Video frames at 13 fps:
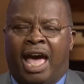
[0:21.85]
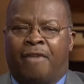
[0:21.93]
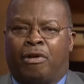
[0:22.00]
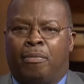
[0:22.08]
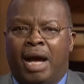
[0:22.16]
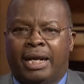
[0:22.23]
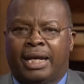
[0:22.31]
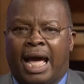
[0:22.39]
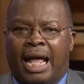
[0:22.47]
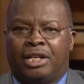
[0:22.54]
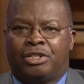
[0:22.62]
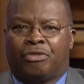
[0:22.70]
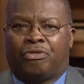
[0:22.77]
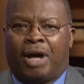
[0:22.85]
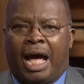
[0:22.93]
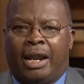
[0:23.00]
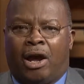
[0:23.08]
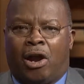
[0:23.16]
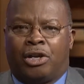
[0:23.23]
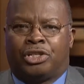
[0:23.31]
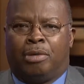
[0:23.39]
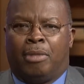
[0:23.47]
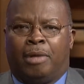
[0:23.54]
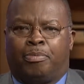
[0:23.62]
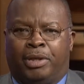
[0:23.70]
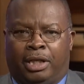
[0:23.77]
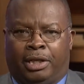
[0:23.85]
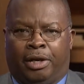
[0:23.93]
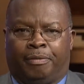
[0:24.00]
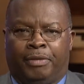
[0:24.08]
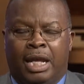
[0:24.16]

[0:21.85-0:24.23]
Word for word: at Vermont College of Fine Arts in Montpelier.